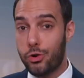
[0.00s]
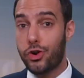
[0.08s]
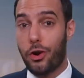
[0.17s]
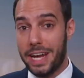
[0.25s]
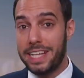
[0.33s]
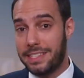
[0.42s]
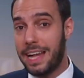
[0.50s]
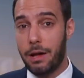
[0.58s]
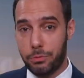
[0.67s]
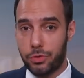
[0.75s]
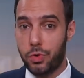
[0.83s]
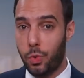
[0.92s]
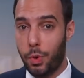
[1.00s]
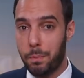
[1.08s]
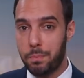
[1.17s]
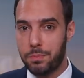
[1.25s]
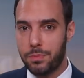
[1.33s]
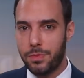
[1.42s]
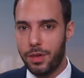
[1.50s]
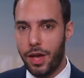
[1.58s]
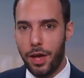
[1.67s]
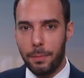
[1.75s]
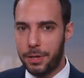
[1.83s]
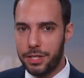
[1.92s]
Sure, it sounds cool,
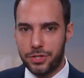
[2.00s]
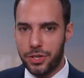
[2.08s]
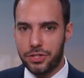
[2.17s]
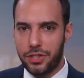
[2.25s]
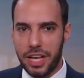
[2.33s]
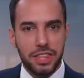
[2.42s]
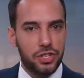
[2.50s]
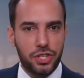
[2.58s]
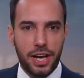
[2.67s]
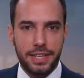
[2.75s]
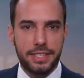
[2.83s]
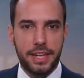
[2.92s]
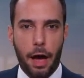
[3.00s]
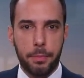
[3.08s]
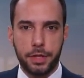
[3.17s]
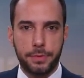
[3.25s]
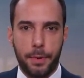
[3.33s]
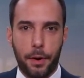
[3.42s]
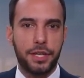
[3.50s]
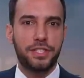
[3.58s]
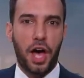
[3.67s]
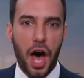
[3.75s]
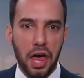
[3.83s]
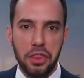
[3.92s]
but it's just like the Chinese Communist
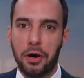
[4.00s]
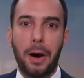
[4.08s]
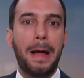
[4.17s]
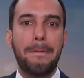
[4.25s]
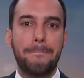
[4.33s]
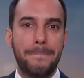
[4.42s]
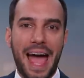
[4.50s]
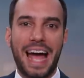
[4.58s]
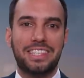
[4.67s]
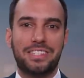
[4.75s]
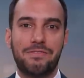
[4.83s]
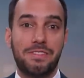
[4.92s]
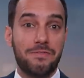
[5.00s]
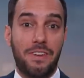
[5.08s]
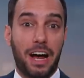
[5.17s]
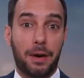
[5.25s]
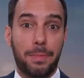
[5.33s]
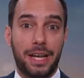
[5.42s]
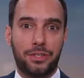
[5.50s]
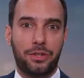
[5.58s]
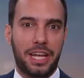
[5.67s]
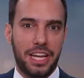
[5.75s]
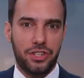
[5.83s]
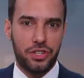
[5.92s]
Party's other massive
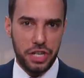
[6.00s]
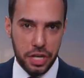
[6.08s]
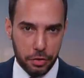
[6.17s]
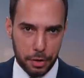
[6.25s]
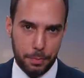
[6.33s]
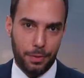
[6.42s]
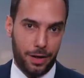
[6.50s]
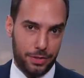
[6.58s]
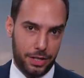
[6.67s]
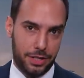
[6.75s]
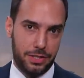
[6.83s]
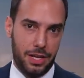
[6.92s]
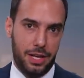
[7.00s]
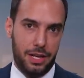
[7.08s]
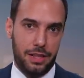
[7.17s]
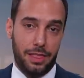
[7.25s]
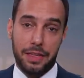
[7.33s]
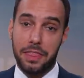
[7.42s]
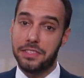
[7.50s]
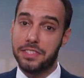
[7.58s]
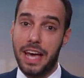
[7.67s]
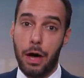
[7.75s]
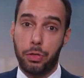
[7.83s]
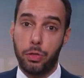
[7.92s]
environmental engineering projects, like the
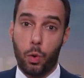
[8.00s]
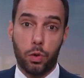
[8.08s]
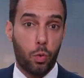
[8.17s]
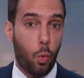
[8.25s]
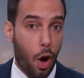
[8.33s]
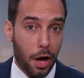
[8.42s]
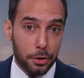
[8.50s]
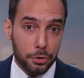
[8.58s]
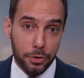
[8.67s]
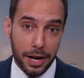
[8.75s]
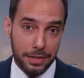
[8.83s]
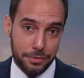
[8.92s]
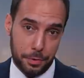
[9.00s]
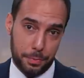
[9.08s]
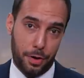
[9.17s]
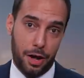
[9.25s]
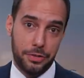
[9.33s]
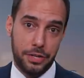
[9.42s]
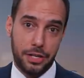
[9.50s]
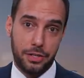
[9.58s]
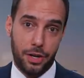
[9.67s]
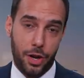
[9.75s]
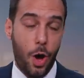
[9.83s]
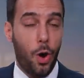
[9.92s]
South-North Water Transfer
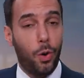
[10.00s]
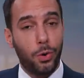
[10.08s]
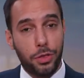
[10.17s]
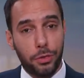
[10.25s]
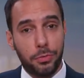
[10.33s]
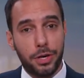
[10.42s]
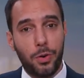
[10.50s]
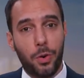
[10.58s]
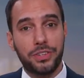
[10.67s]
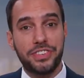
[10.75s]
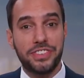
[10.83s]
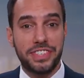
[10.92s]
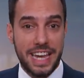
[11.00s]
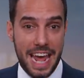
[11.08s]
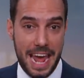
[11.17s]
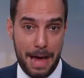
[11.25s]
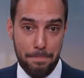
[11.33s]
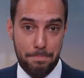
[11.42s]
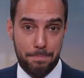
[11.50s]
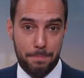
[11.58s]
Project, or the Three Gorges Dam.